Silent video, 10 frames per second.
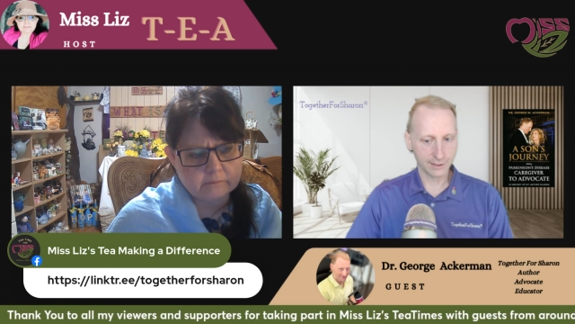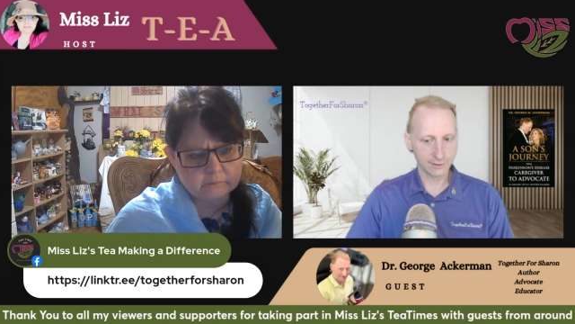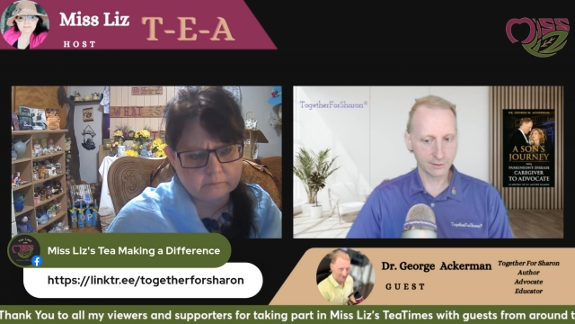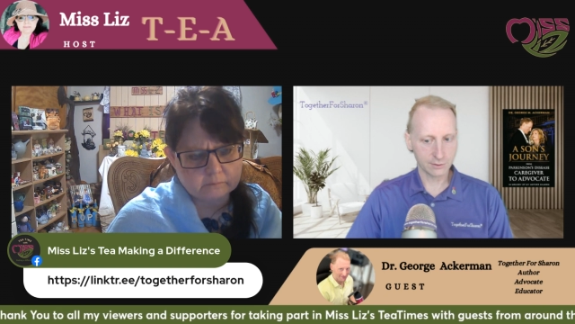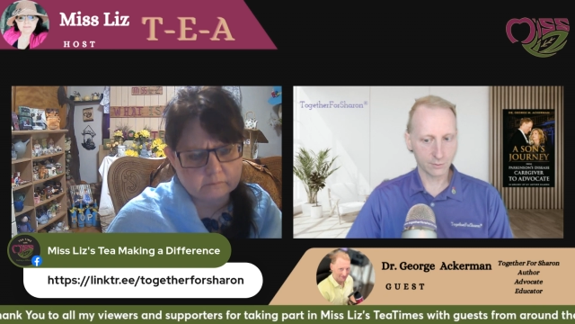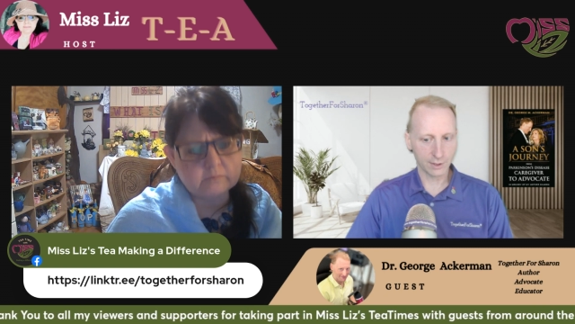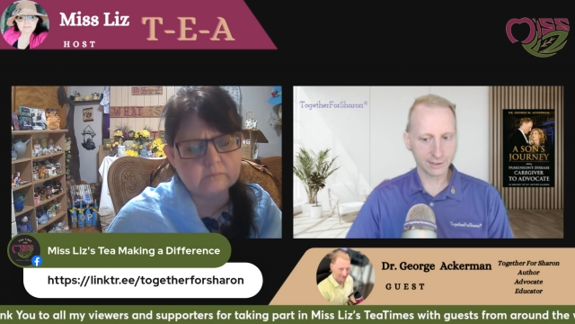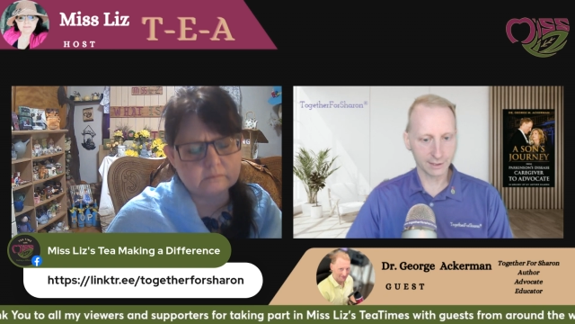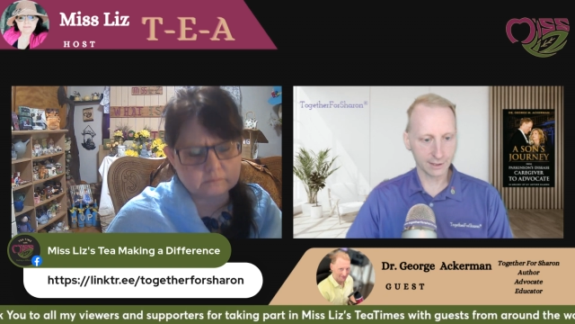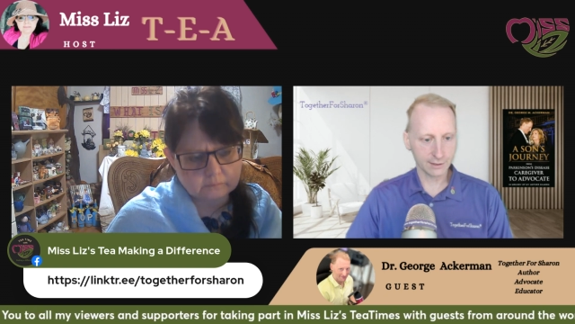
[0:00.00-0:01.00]
Speaker 1: but it
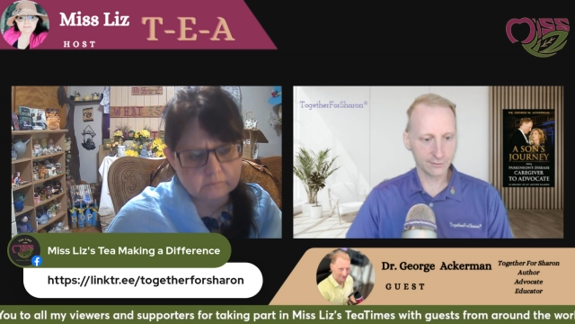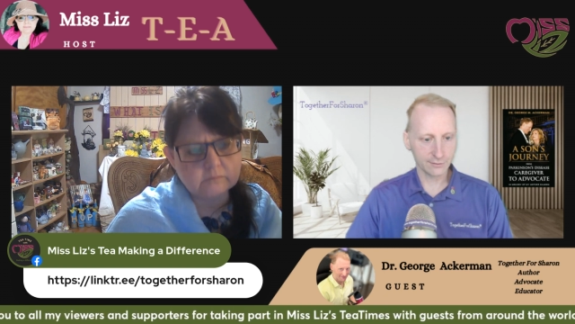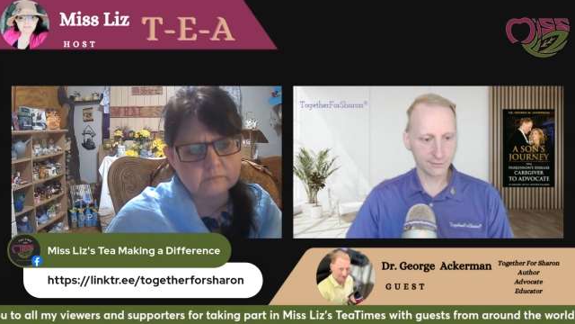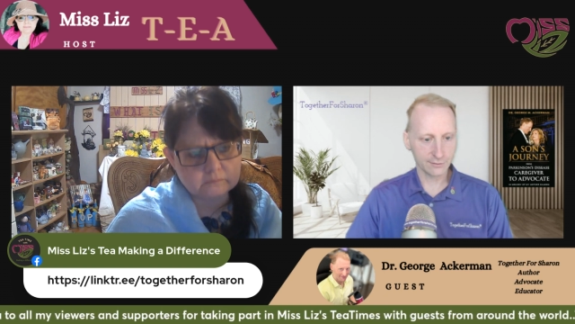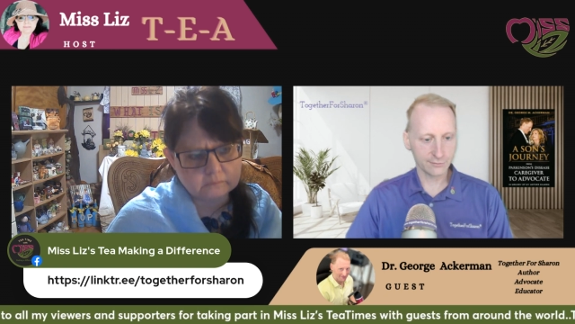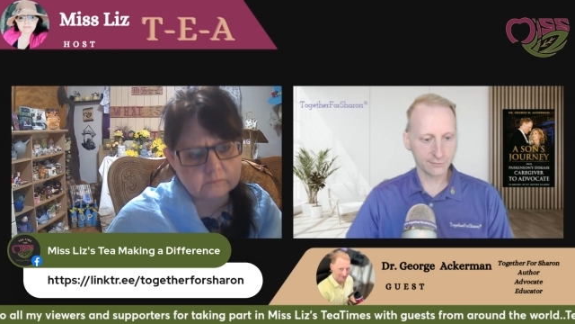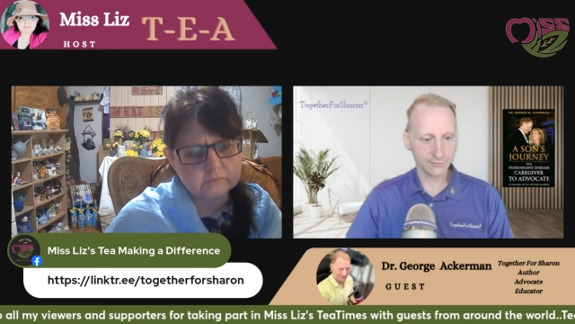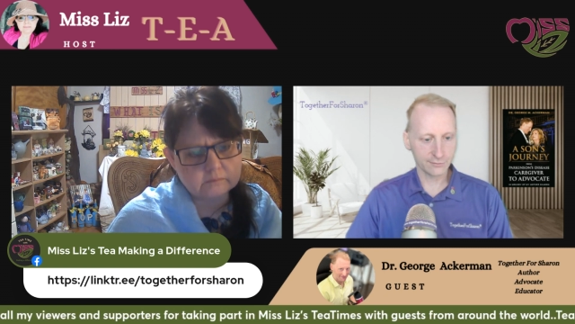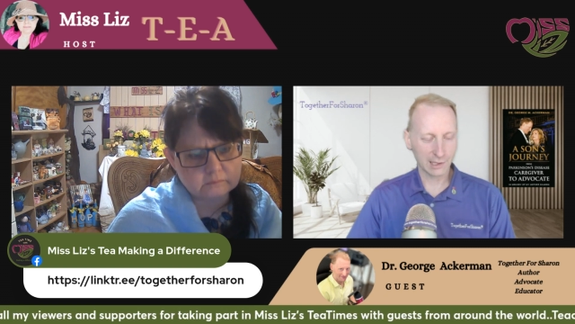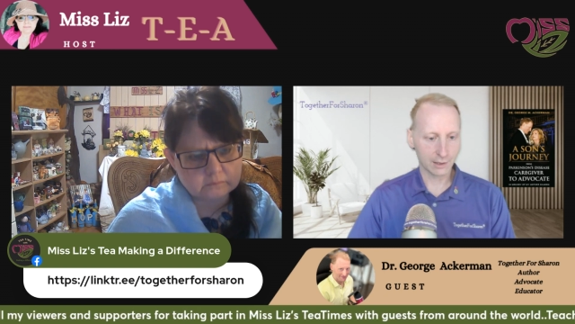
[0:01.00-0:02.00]
wasn't easy for her
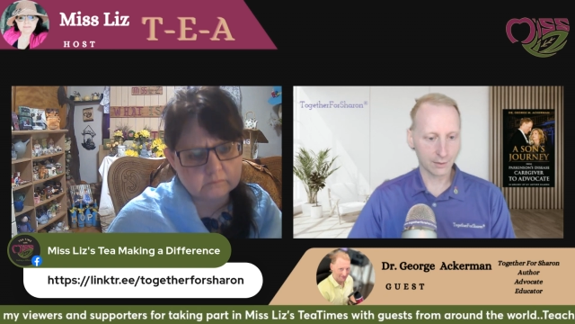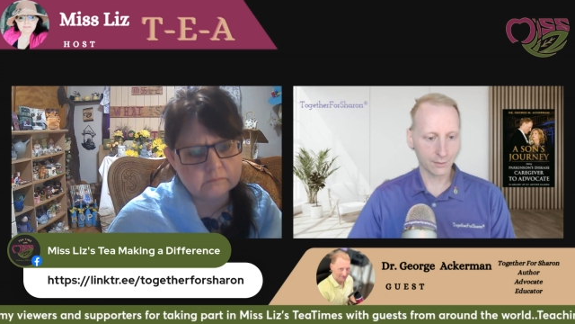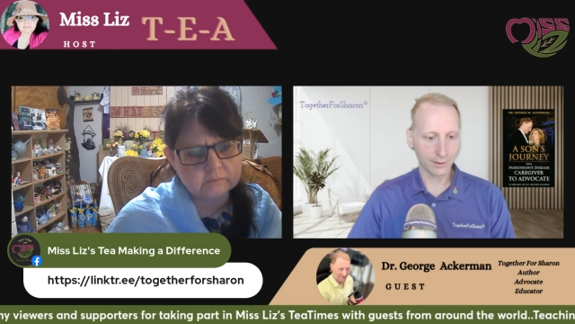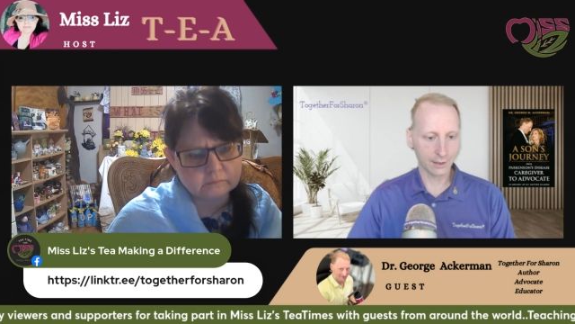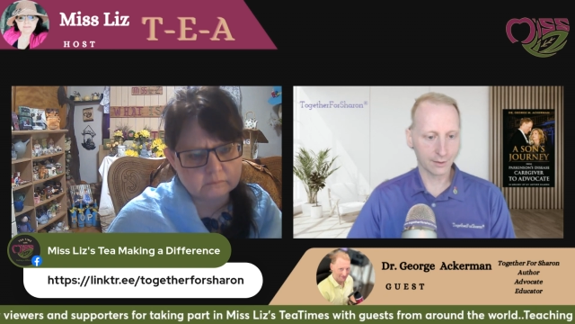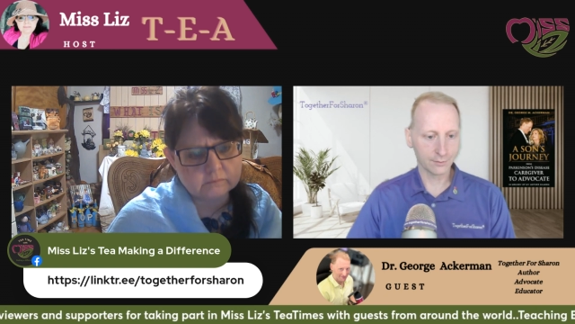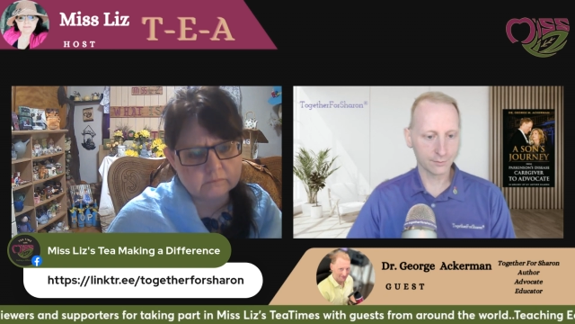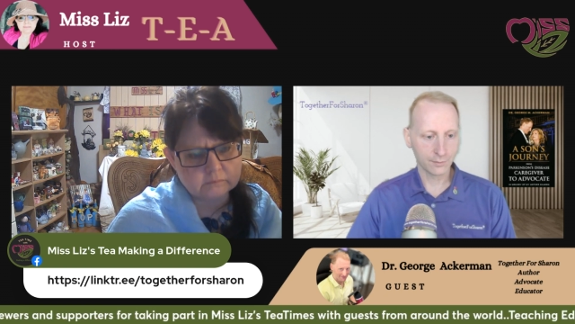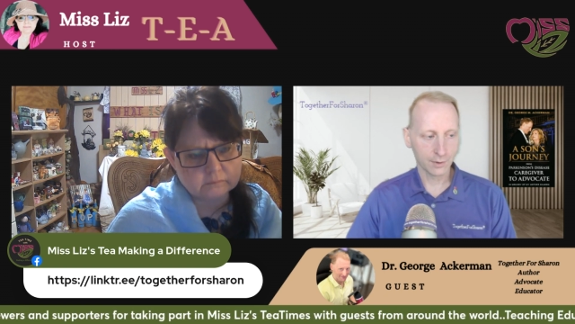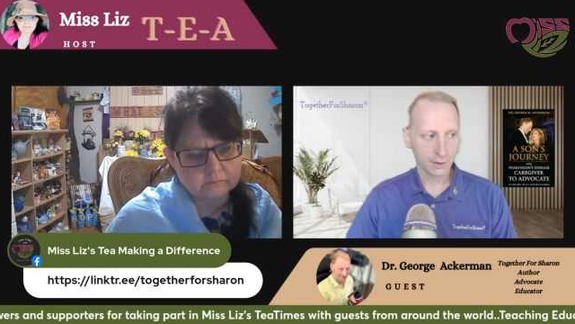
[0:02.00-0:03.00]
to, you know, uh,
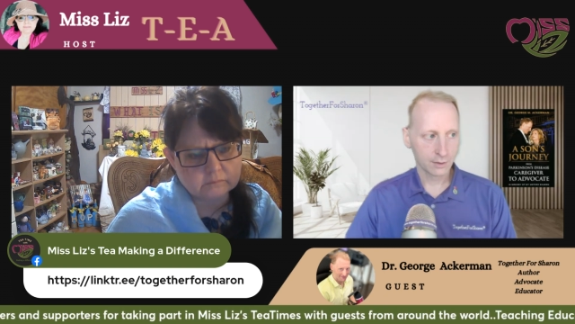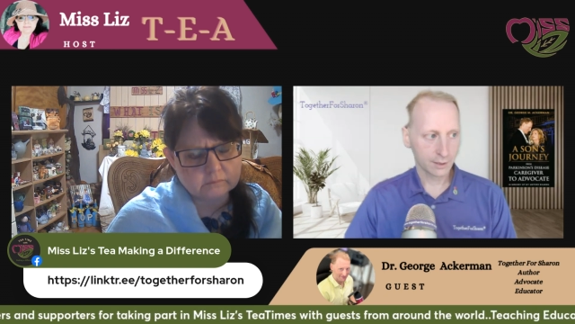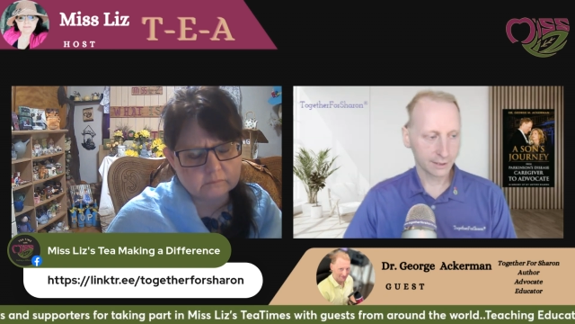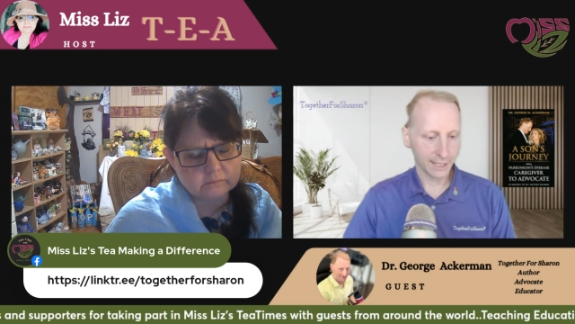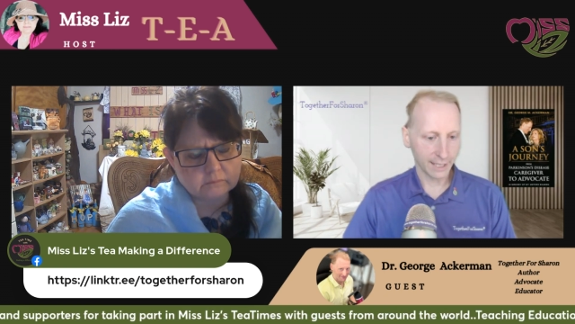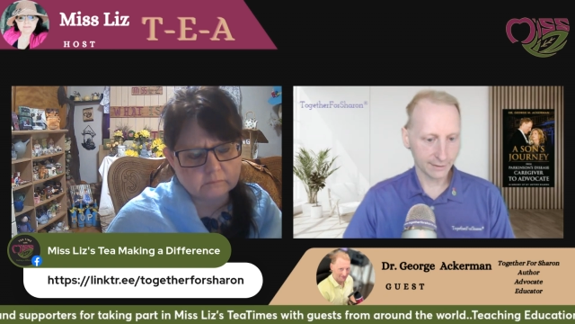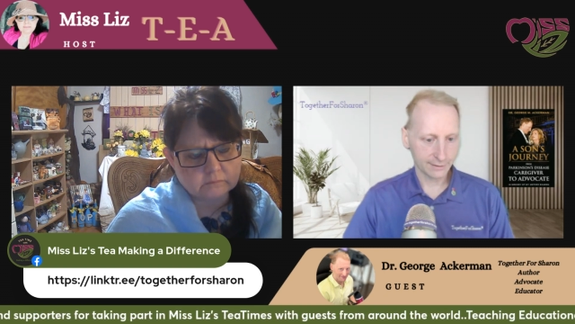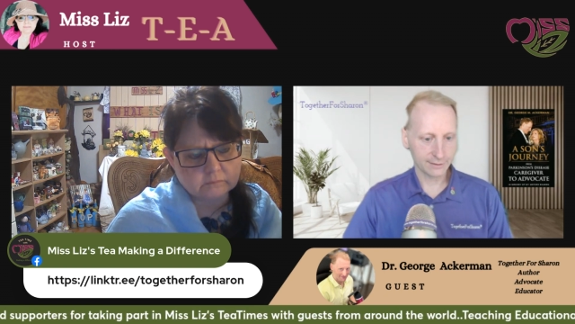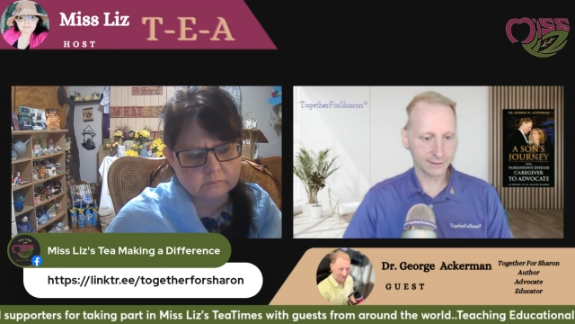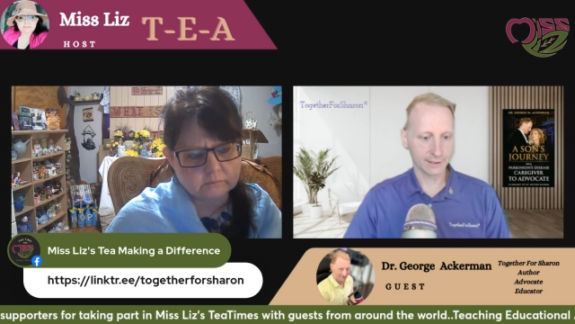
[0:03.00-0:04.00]
like dance
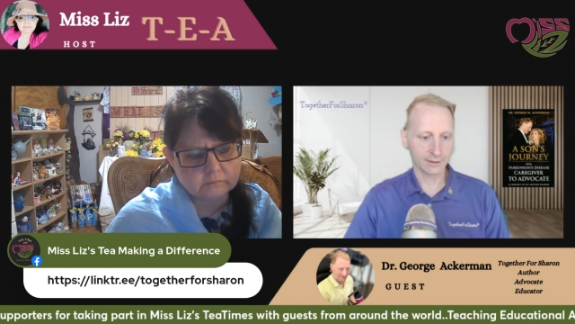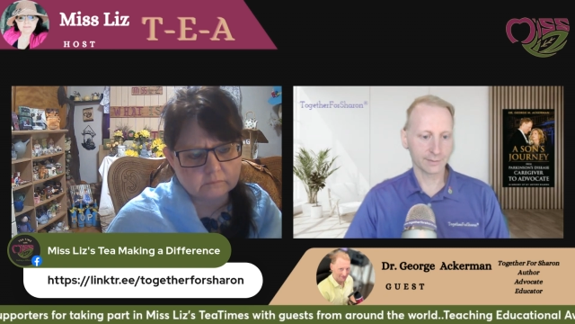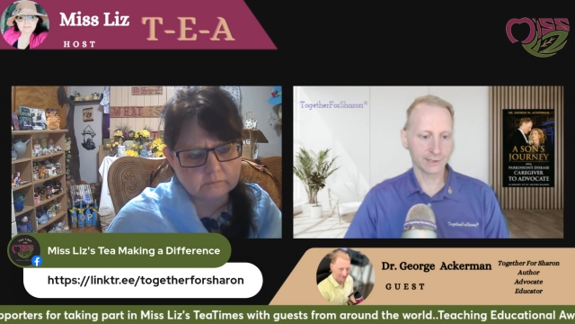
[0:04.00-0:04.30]
and thing.